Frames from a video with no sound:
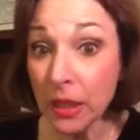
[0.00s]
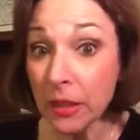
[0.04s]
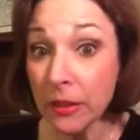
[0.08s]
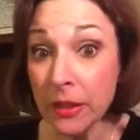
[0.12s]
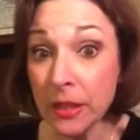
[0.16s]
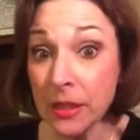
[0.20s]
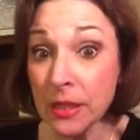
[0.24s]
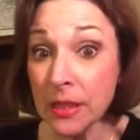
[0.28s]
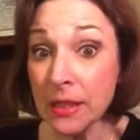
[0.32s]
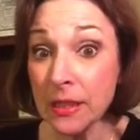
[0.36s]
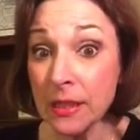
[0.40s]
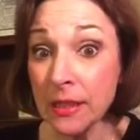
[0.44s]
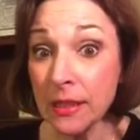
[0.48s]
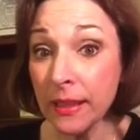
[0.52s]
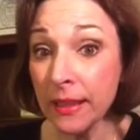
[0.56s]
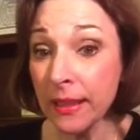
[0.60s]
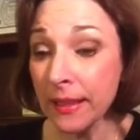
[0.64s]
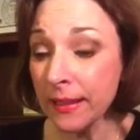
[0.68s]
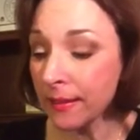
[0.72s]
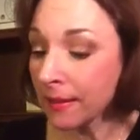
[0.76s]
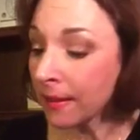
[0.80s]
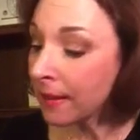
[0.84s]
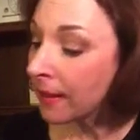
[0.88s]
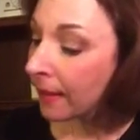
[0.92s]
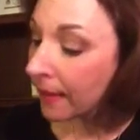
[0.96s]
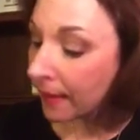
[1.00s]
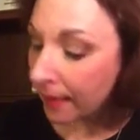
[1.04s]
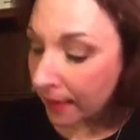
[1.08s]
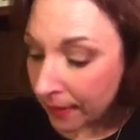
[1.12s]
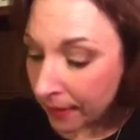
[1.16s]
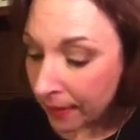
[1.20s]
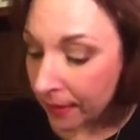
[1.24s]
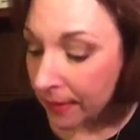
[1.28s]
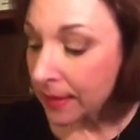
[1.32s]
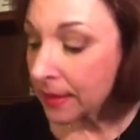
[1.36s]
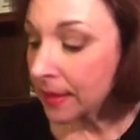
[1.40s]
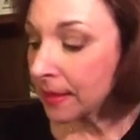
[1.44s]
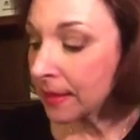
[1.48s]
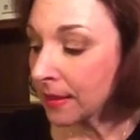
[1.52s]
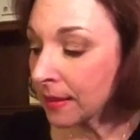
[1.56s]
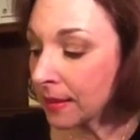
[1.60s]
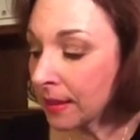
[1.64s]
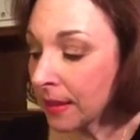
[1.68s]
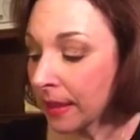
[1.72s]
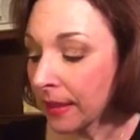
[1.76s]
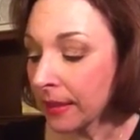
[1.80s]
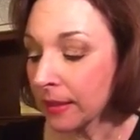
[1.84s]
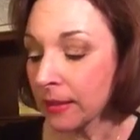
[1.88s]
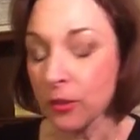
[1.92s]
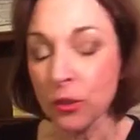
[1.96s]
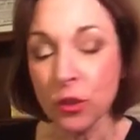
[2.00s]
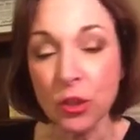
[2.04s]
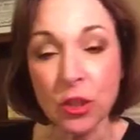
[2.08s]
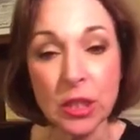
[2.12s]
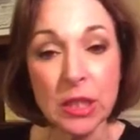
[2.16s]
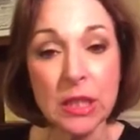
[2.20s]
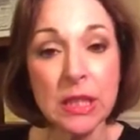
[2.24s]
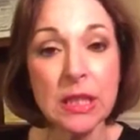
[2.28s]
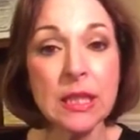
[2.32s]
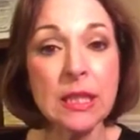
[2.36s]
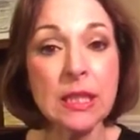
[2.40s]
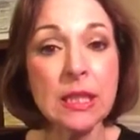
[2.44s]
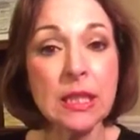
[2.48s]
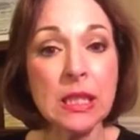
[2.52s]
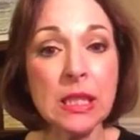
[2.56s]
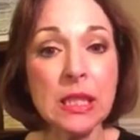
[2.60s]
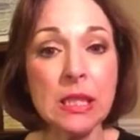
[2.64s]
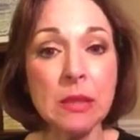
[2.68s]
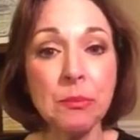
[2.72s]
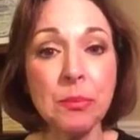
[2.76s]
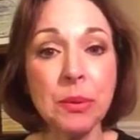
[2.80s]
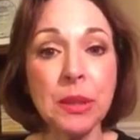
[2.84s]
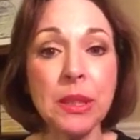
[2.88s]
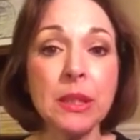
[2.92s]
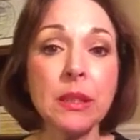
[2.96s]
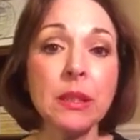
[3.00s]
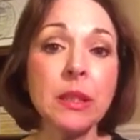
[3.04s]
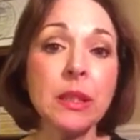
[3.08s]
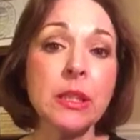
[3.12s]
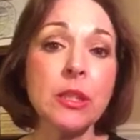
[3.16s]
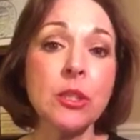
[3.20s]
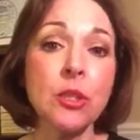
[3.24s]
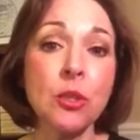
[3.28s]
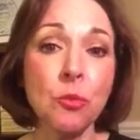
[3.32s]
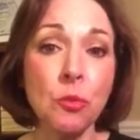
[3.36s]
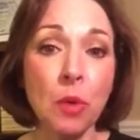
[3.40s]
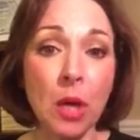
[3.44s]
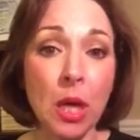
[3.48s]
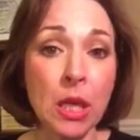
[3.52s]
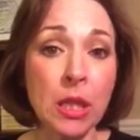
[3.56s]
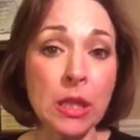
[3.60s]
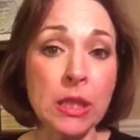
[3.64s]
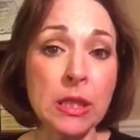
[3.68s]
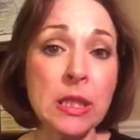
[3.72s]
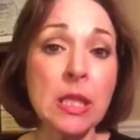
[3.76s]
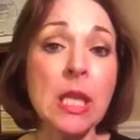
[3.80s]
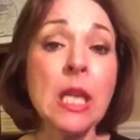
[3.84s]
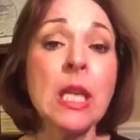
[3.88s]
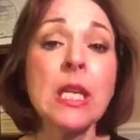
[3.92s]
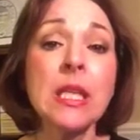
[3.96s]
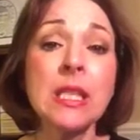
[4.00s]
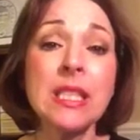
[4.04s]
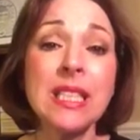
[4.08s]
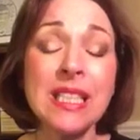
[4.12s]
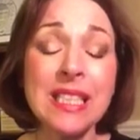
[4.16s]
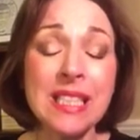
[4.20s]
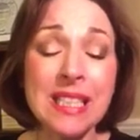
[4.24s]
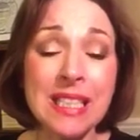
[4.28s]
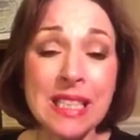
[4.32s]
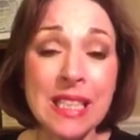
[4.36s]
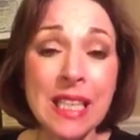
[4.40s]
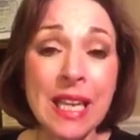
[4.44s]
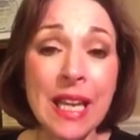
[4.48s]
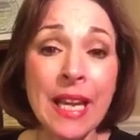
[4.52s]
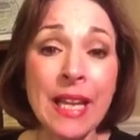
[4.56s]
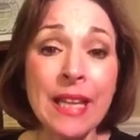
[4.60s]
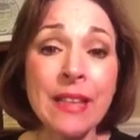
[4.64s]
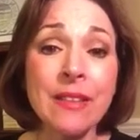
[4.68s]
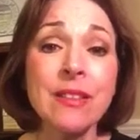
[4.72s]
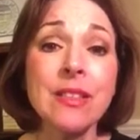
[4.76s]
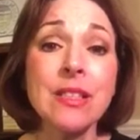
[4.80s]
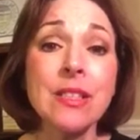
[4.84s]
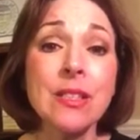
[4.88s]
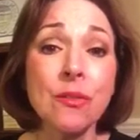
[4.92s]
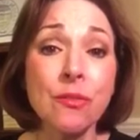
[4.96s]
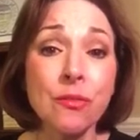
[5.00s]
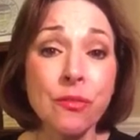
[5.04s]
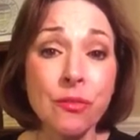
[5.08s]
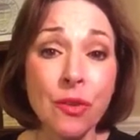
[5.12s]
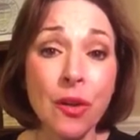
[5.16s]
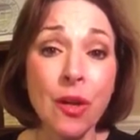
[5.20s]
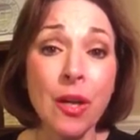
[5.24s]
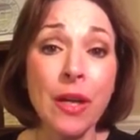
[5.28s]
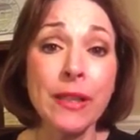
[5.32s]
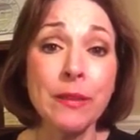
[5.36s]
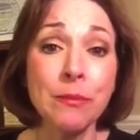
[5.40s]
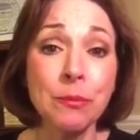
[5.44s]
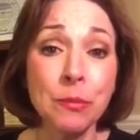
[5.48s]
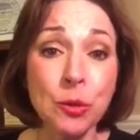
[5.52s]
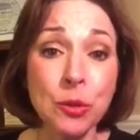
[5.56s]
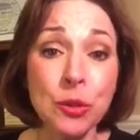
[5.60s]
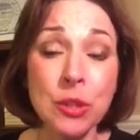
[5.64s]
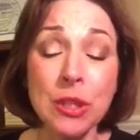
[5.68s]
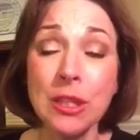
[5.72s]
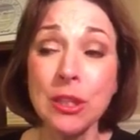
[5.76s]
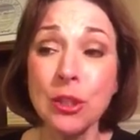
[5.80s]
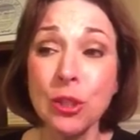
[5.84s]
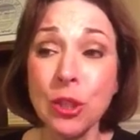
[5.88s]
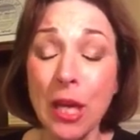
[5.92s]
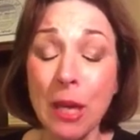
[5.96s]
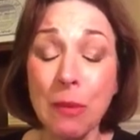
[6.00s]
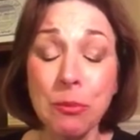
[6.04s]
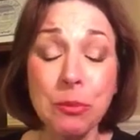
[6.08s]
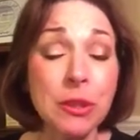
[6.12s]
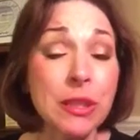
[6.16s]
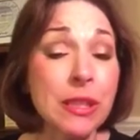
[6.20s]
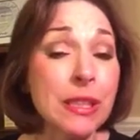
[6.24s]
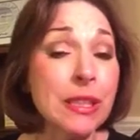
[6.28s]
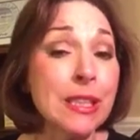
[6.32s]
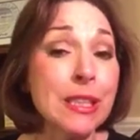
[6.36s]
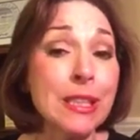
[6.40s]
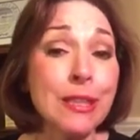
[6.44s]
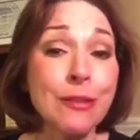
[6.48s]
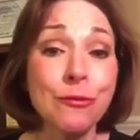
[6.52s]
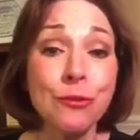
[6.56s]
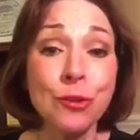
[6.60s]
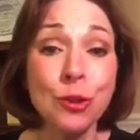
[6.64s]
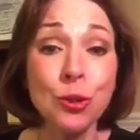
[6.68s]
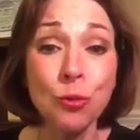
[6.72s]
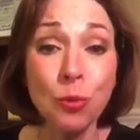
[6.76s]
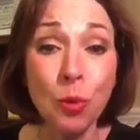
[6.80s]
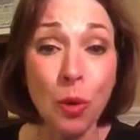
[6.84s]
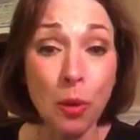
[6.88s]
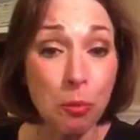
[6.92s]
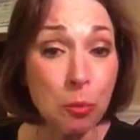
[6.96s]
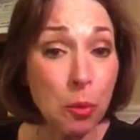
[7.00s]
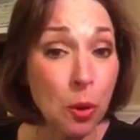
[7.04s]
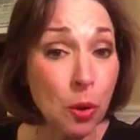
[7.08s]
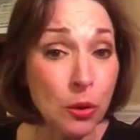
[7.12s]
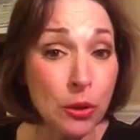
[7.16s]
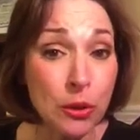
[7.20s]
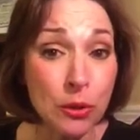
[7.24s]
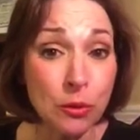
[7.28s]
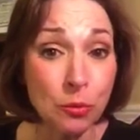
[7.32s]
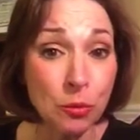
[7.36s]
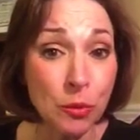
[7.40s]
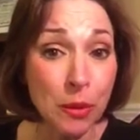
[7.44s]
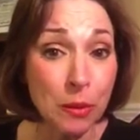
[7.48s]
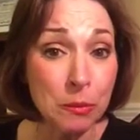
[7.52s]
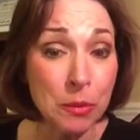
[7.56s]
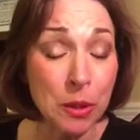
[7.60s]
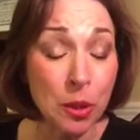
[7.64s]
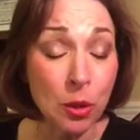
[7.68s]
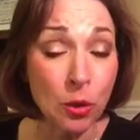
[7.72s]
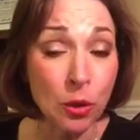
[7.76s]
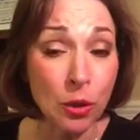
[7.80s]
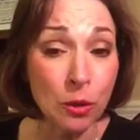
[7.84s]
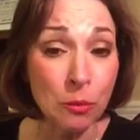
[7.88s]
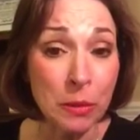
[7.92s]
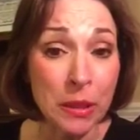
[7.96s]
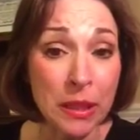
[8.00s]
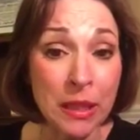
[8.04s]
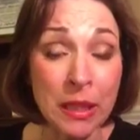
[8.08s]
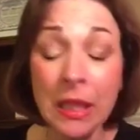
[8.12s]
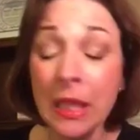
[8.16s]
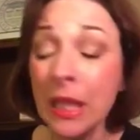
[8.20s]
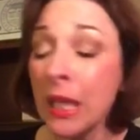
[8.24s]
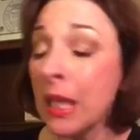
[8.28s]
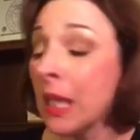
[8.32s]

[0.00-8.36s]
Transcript: This is it. This is it. Jesus is appealing to us to say the Divine Mercy Chaplet. And if you are part of the Remnant Army,